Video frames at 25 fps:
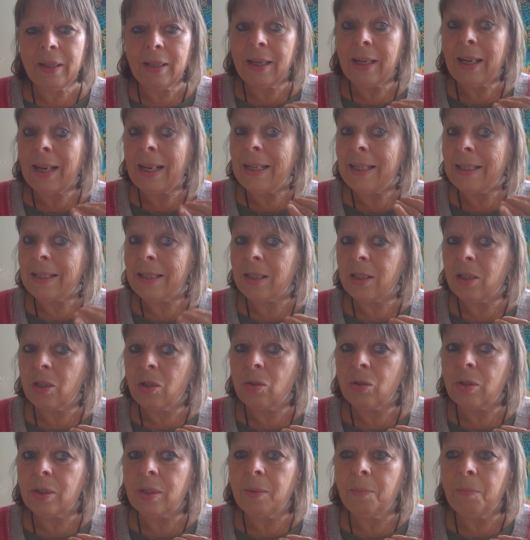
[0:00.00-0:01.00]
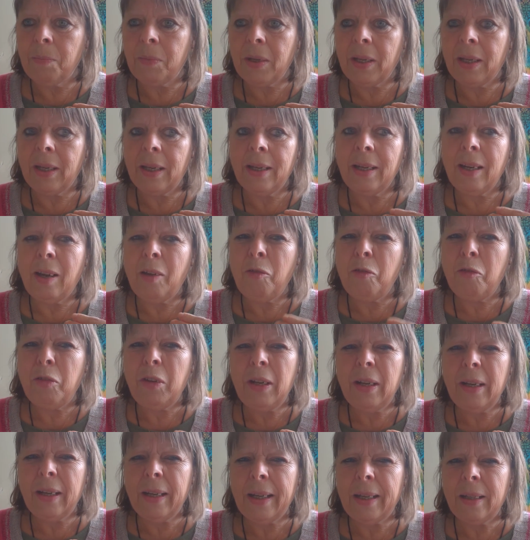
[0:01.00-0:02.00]
that I listen to something, and I
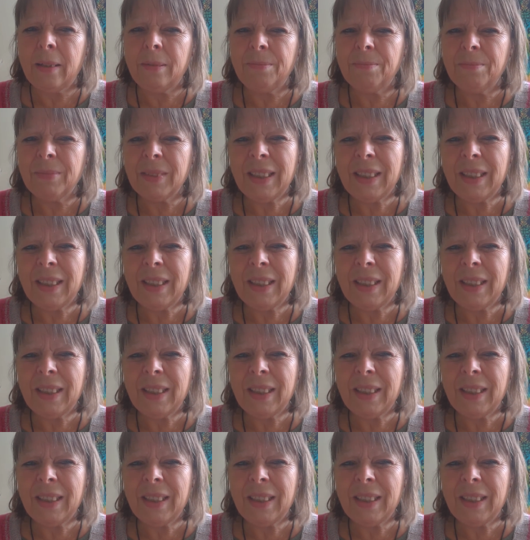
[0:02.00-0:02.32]
feel like,